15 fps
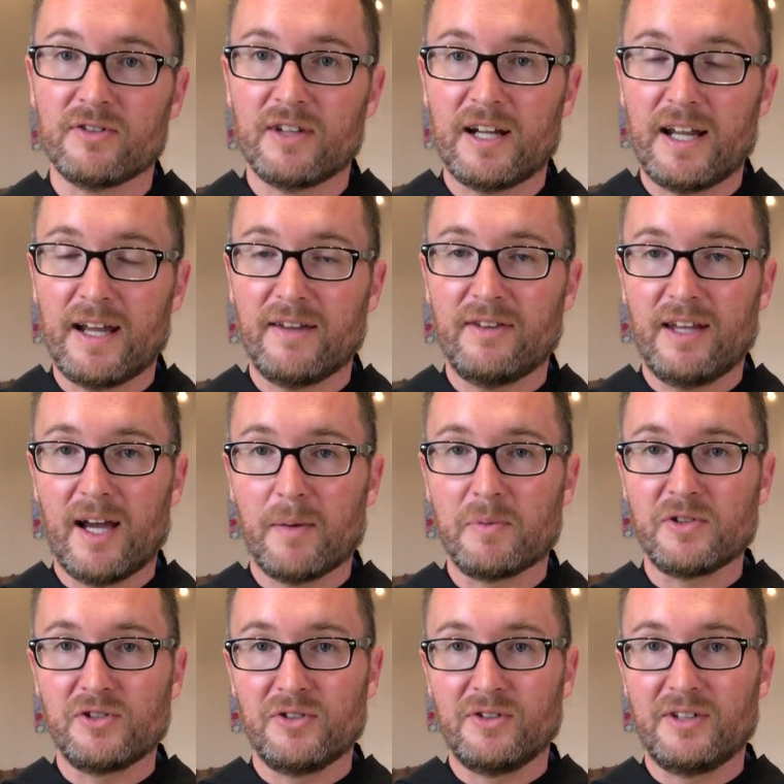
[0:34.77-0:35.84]
that I had the
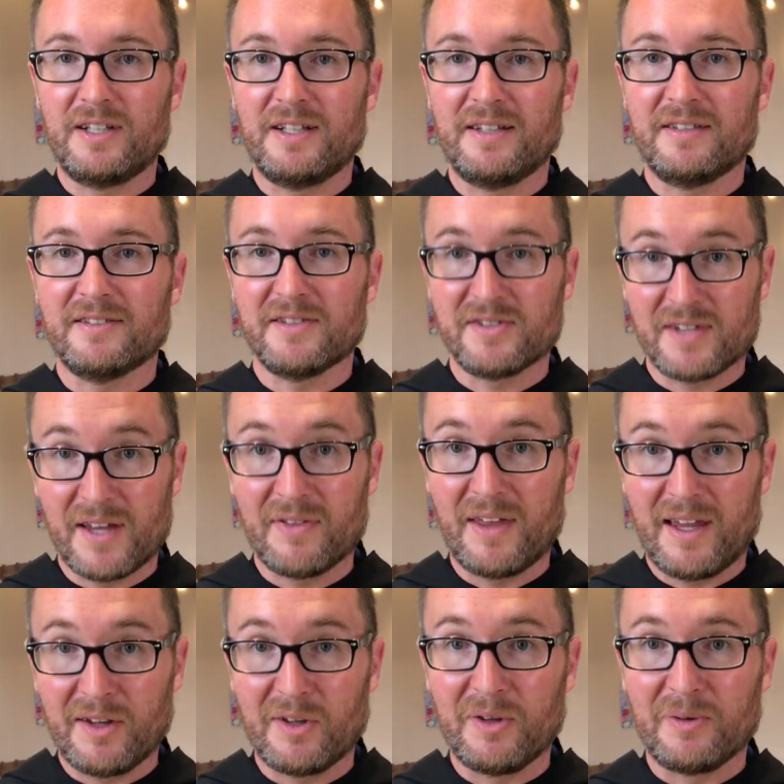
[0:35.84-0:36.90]
opportunity to say
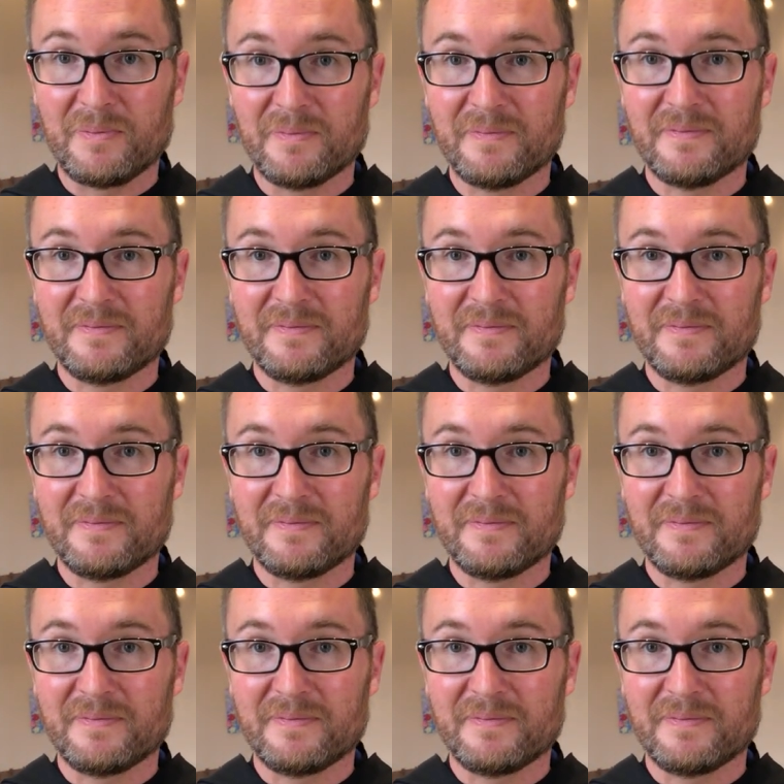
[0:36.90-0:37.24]
thank you.